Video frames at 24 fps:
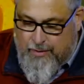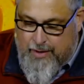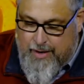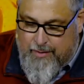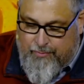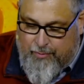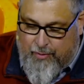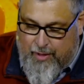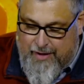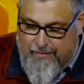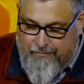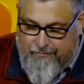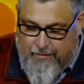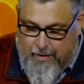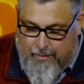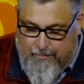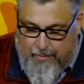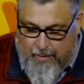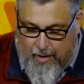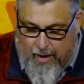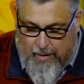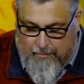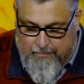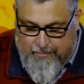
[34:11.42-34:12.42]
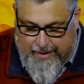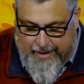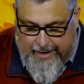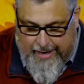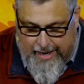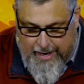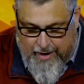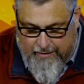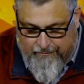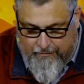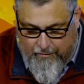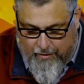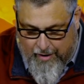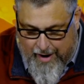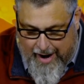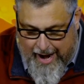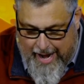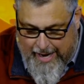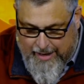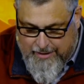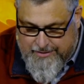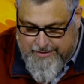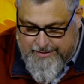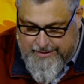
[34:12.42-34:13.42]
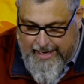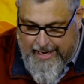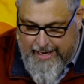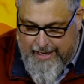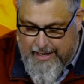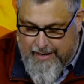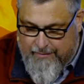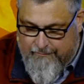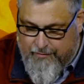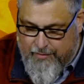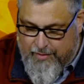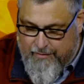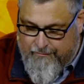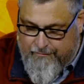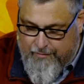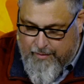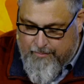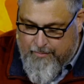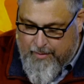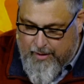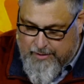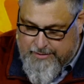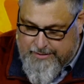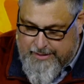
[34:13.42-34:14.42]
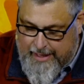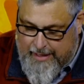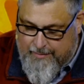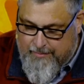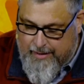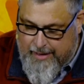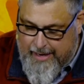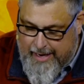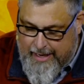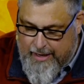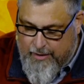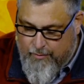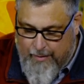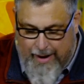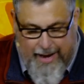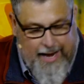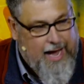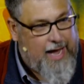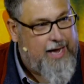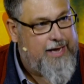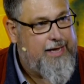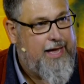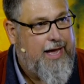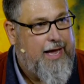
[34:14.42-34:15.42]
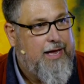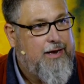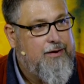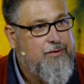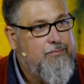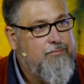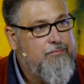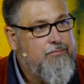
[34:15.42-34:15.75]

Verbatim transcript: want to play football and be here for Ohio State and for the football team in any way I can.